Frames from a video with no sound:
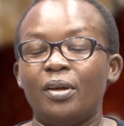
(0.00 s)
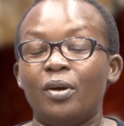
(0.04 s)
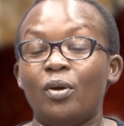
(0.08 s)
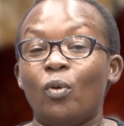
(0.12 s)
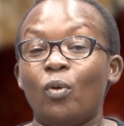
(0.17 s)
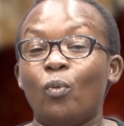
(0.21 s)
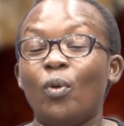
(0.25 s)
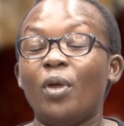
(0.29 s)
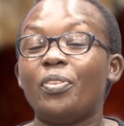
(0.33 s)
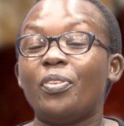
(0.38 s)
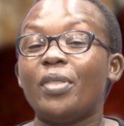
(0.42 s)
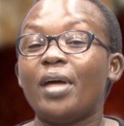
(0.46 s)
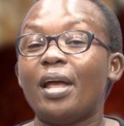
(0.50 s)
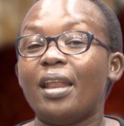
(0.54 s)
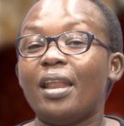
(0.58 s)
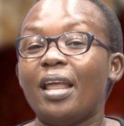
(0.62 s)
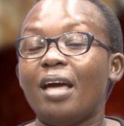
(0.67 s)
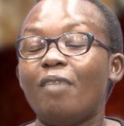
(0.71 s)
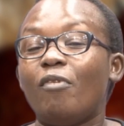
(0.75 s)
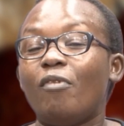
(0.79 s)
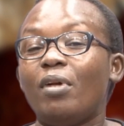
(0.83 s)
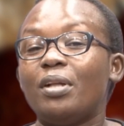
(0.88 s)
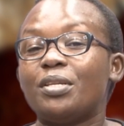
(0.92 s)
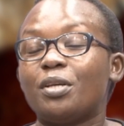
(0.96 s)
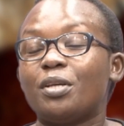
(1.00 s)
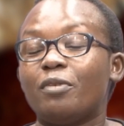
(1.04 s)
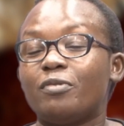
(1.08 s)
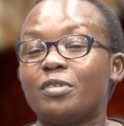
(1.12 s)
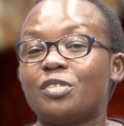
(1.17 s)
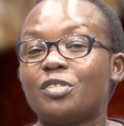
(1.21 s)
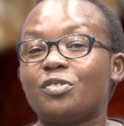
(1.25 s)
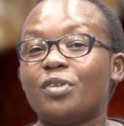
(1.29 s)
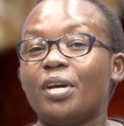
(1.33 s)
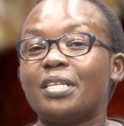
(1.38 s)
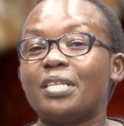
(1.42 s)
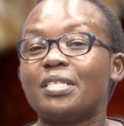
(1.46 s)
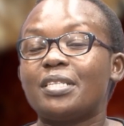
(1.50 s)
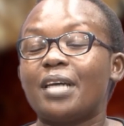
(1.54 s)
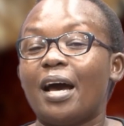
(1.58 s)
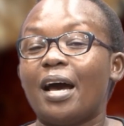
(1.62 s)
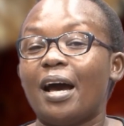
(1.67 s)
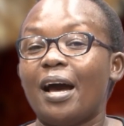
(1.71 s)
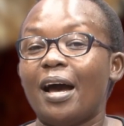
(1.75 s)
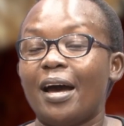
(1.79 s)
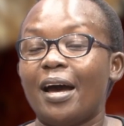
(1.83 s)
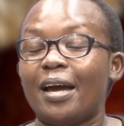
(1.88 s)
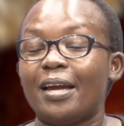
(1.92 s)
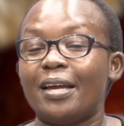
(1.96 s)
when their levels of stress are
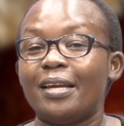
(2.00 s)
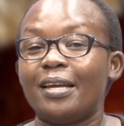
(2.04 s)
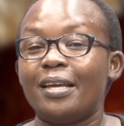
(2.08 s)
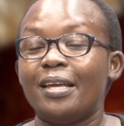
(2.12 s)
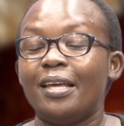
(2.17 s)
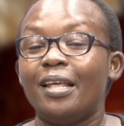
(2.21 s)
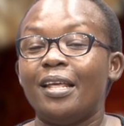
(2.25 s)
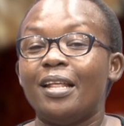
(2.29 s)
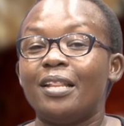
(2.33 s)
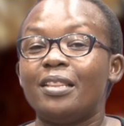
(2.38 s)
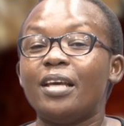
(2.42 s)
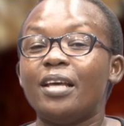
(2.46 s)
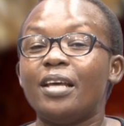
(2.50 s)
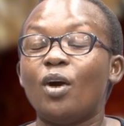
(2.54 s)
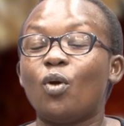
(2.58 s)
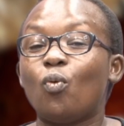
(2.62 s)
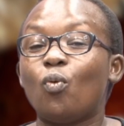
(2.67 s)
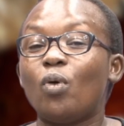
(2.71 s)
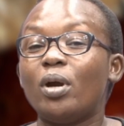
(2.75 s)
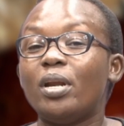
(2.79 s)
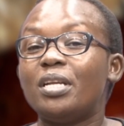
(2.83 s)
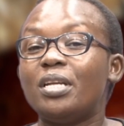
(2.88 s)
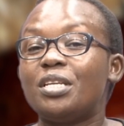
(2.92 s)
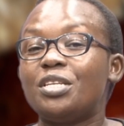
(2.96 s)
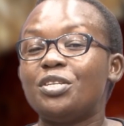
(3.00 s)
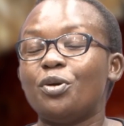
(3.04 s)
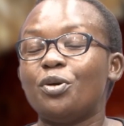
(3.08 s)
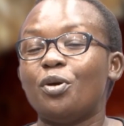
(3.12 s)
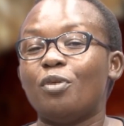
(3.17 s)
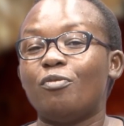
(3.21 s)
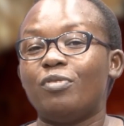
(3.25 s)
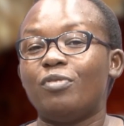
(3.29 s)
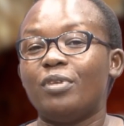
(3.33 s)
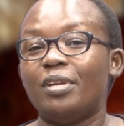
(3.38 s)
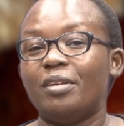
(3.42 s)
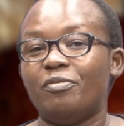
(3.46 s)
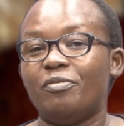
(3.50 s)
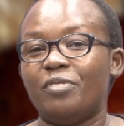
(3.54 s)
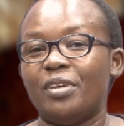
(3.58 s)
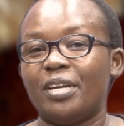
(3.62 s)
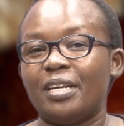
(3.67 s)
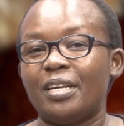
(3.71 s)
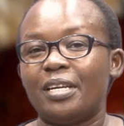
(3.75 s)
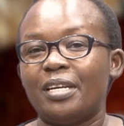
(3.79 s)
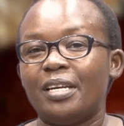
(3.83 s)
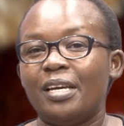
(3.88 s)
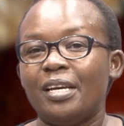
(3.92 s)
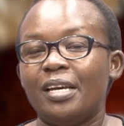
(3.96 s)
high, their quality of
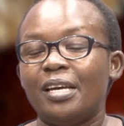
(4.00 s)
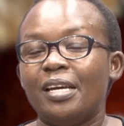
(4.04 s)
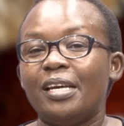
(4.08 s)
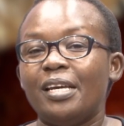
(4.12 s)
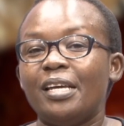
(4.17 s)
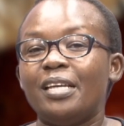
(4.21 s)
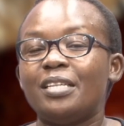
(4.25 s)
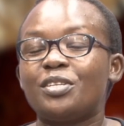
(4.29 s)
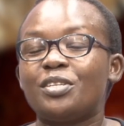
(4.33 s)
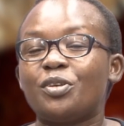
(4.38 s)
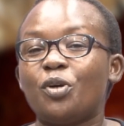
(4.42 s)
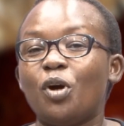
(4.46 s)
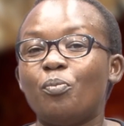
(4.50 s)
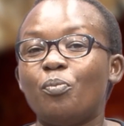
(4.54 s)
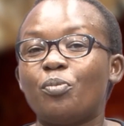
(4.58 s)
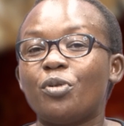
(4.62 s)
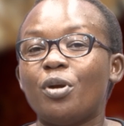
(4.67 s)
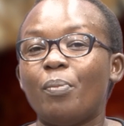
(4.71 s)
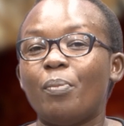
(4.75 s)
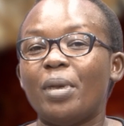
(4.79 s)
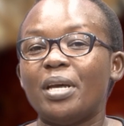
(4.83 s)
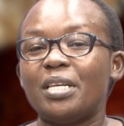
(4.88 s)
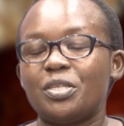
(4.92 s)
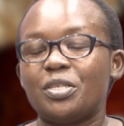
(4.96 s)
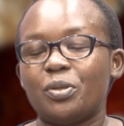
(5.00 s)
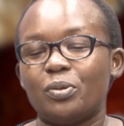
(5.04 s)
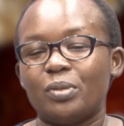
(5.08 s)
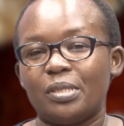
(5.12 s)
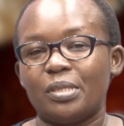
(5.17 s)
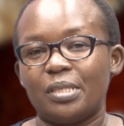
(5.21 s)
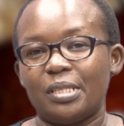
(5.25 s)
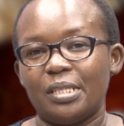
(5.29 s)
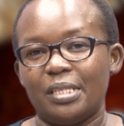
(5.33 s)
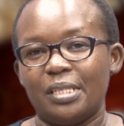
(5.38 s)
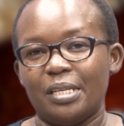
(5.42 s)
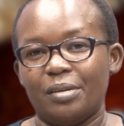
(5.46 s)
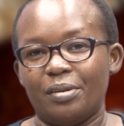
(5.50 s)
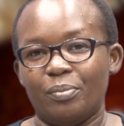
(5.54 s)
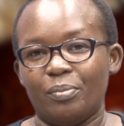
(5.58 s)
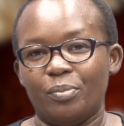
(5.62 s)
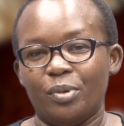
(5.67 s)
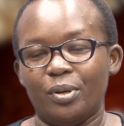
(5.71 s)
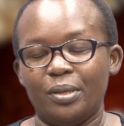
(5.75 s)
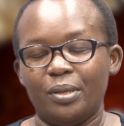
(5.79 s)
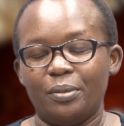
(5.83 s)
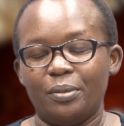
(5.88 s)
living is compromised considerably.